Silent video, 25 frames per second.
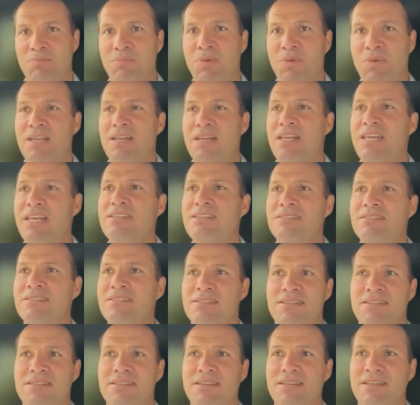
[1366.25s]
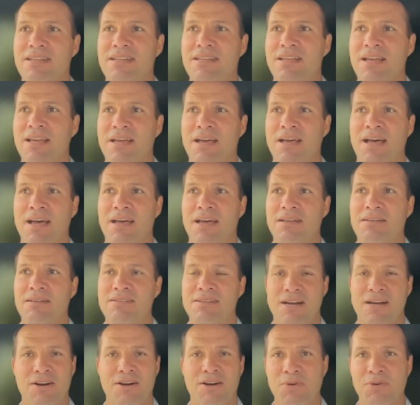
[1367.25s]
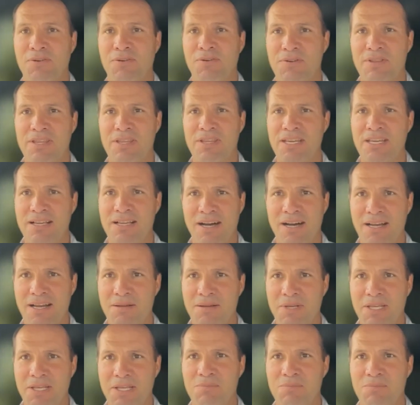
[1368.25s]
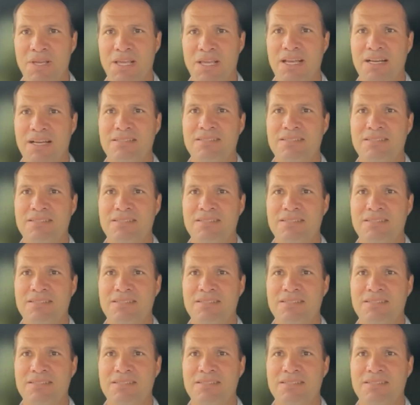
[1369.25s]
But it is terrible for the economy because,